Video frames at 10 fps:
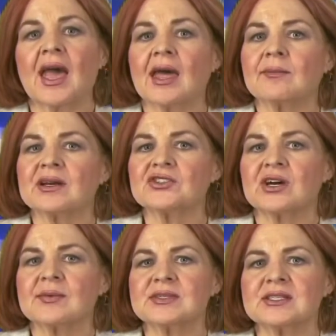and my
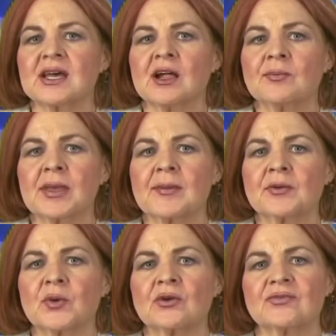job is to help
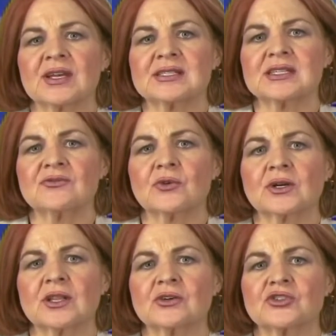people who are facing
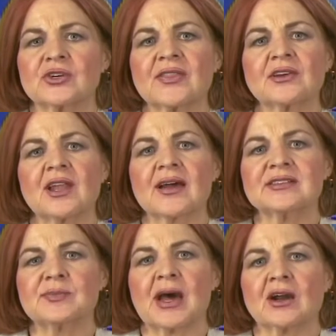foreclosure get their
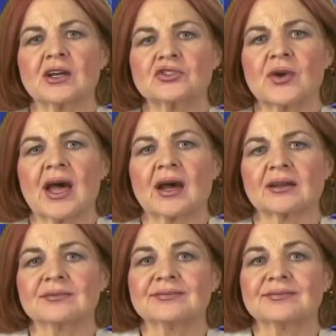lives back on track.